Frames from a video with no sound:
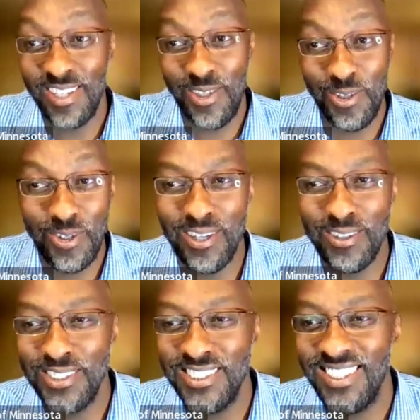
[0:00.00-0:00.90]
that you
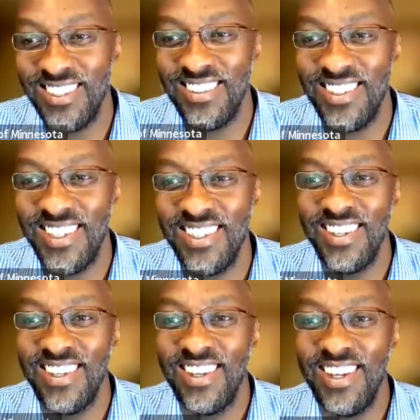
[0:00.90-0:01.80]
negotiated, right?
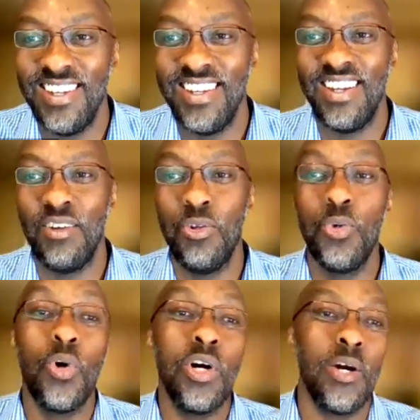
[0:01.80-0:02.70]
And, and you
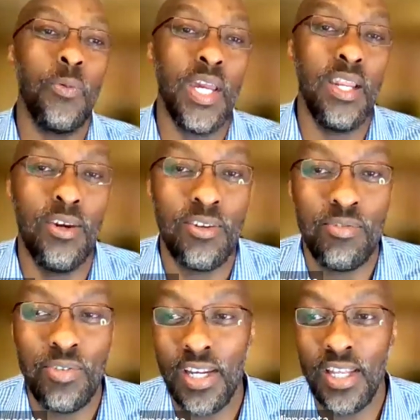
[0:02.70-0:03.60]
walk away not
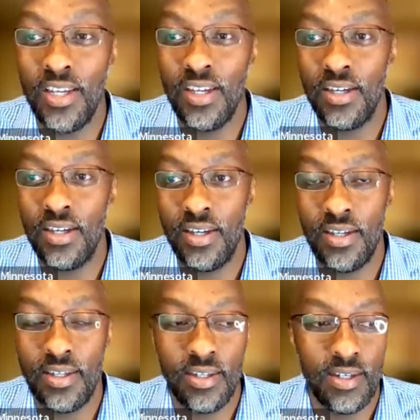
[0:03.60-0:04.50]
feeling
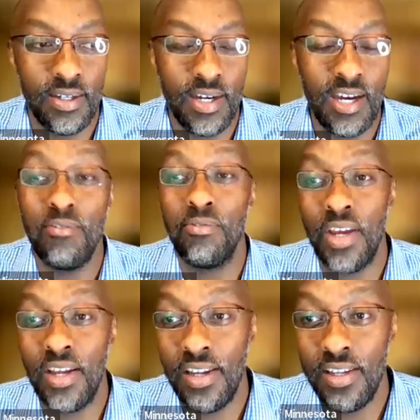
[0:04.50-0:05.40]
uh, uh,
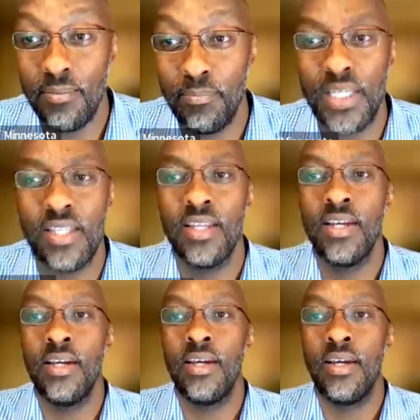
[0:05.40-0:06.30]
unfairly, but
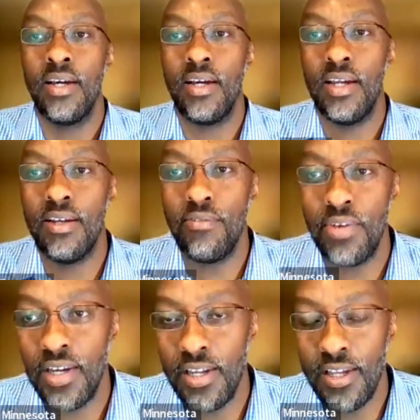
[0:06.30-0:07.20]
uh,
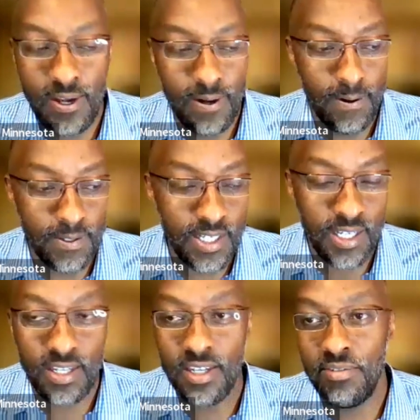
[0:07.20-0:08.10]
unfairly uh,
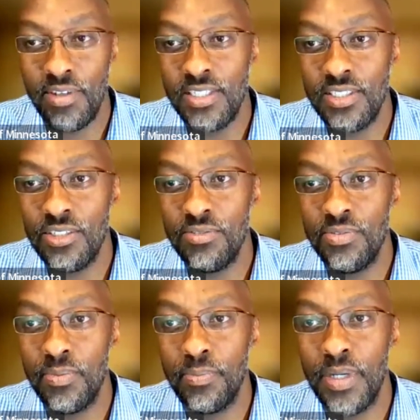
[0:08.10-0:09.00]
taken advantage of.
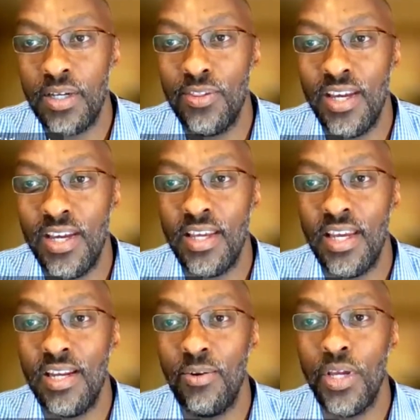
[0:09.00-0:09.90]
But on the other
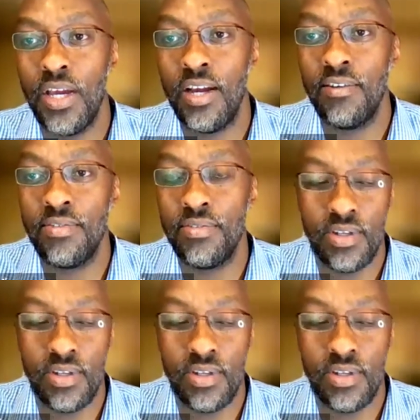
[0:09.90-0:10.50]
hand, we have